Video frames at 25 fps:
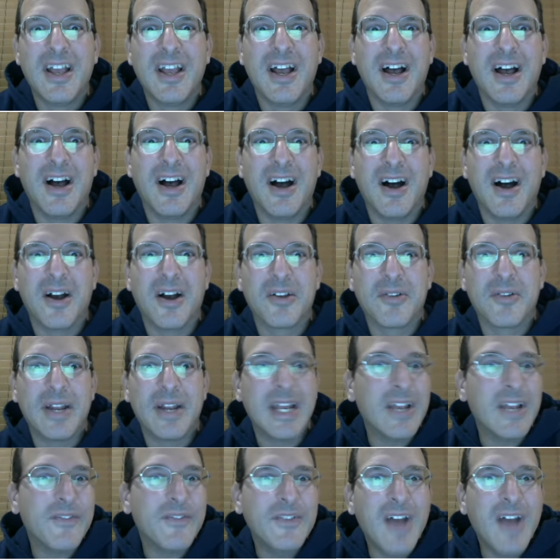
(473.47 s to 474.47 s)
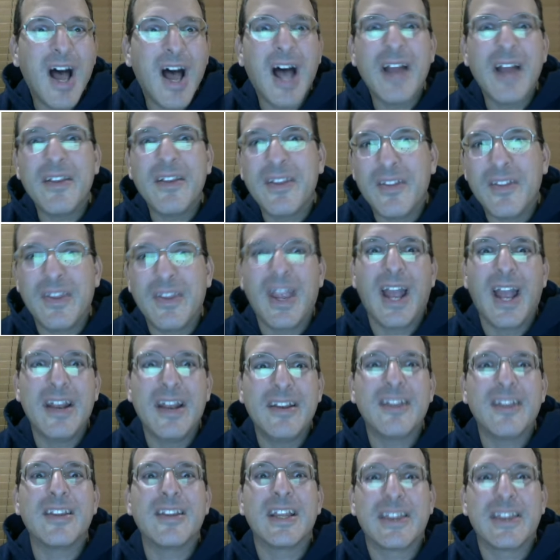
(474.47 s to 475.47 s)
uh, great. If not, the
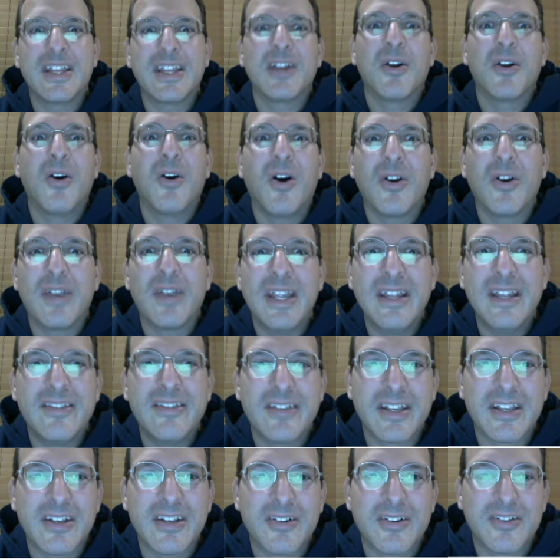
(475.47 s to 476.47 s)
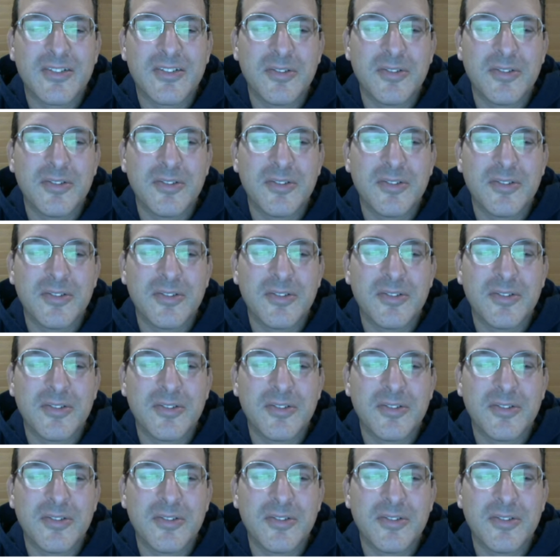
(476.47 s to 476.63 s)
idea is that they're all key signatures,